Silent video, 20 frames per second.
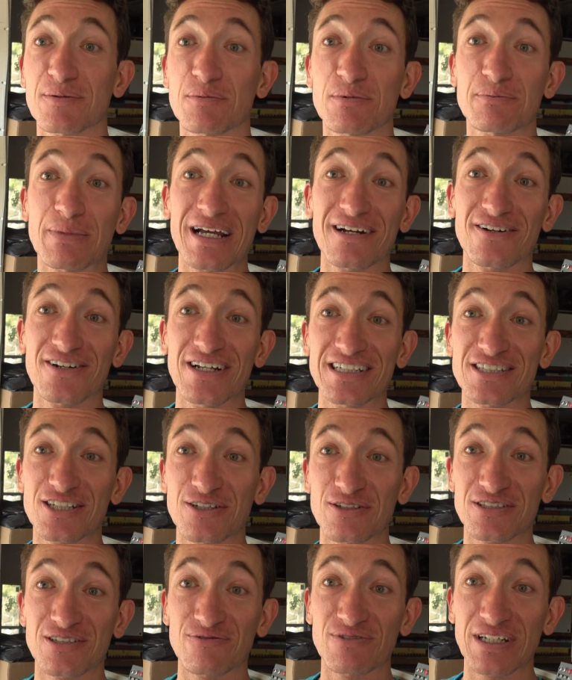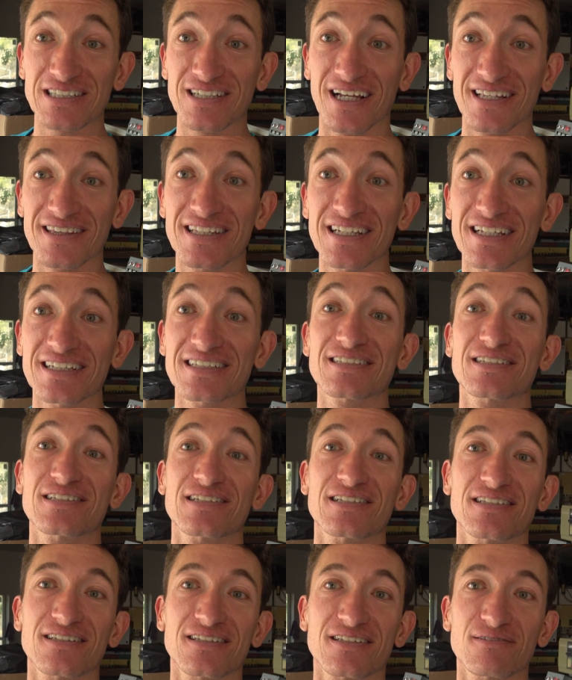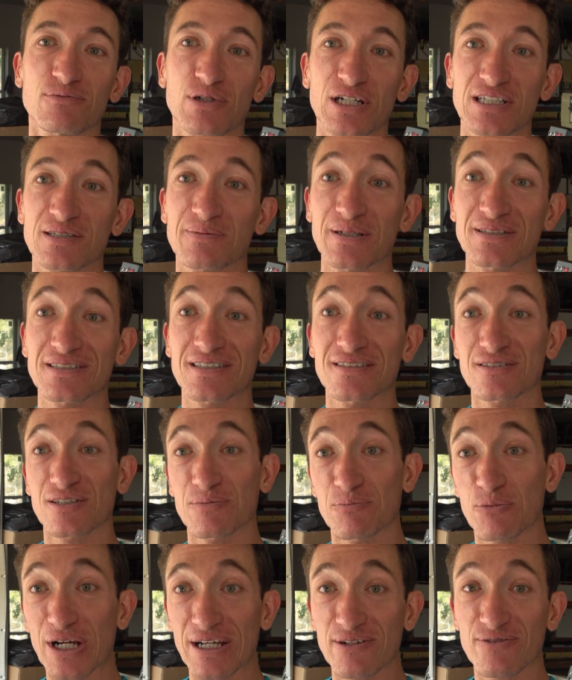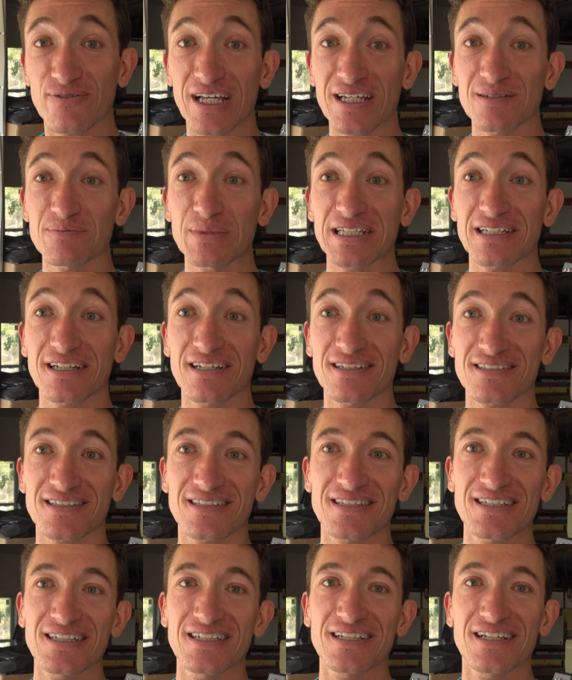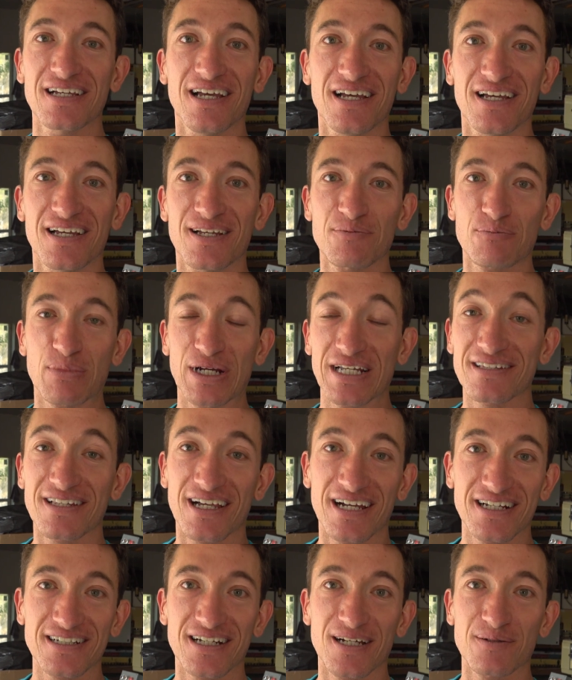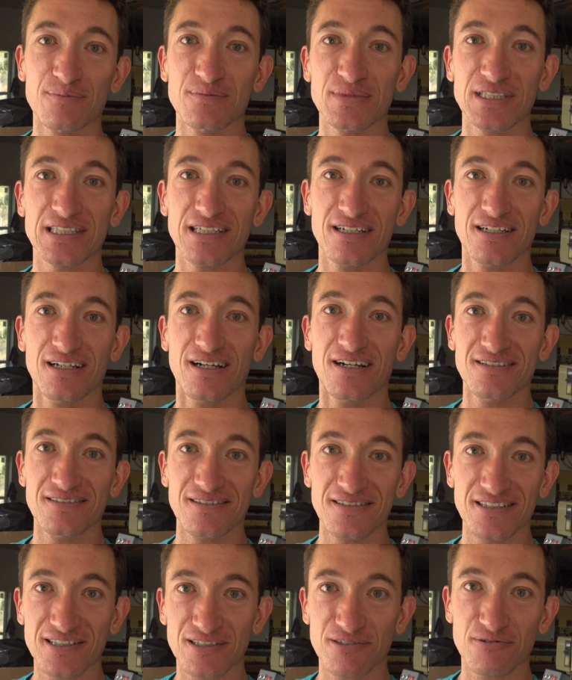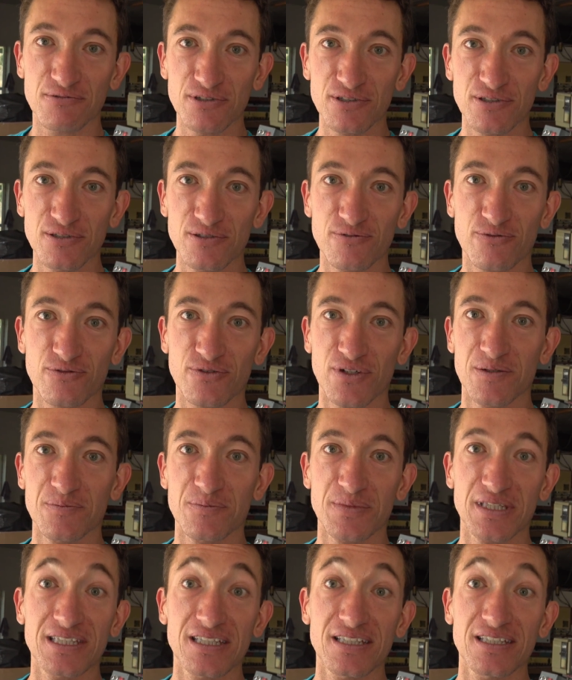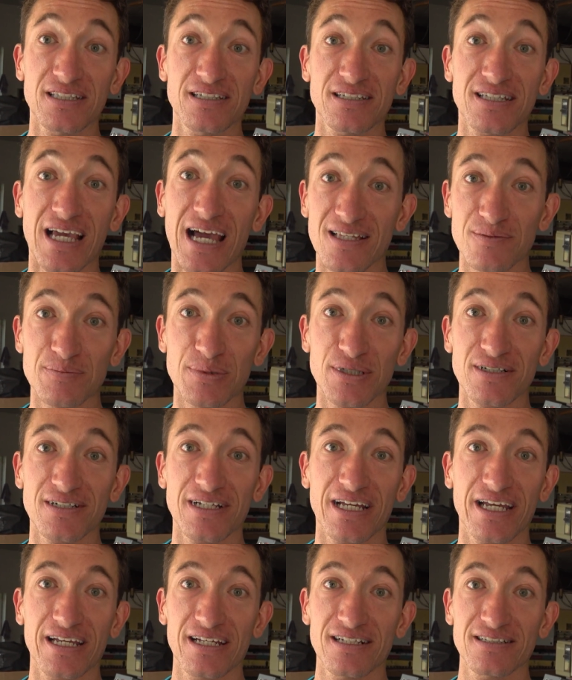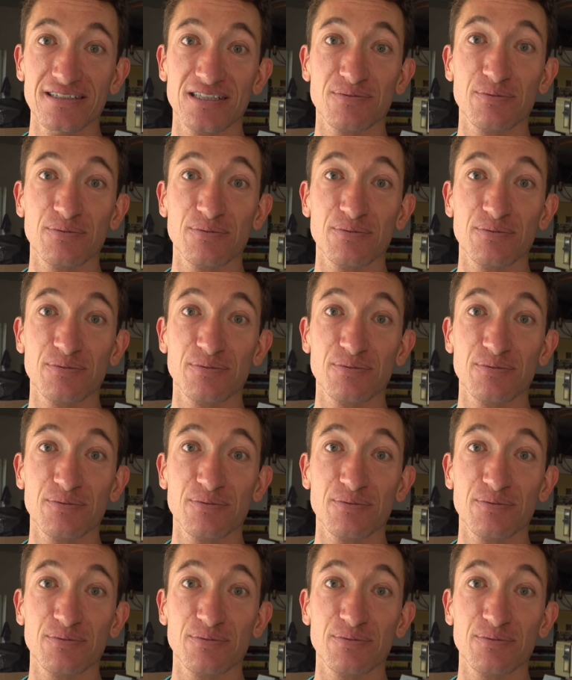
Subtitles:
a couple minor issues to fix on this. We're experiencing some brake fade because the brake line comes unscrewed from the caliper and